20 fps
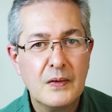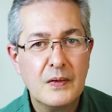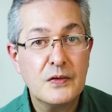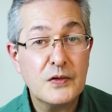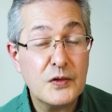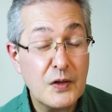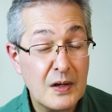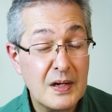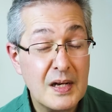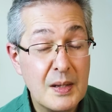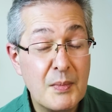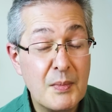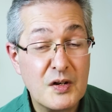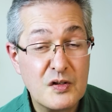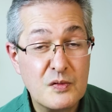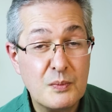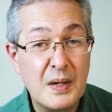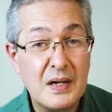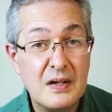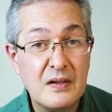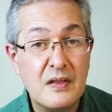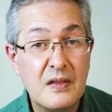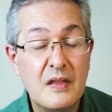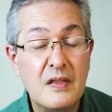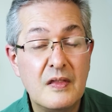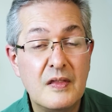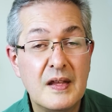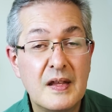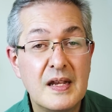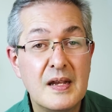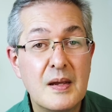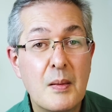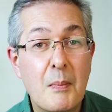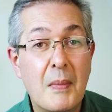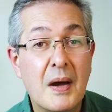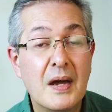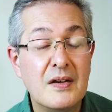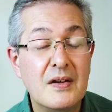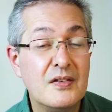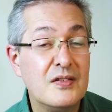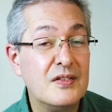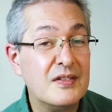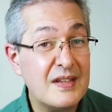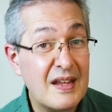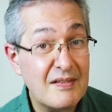Certainly much better than the minus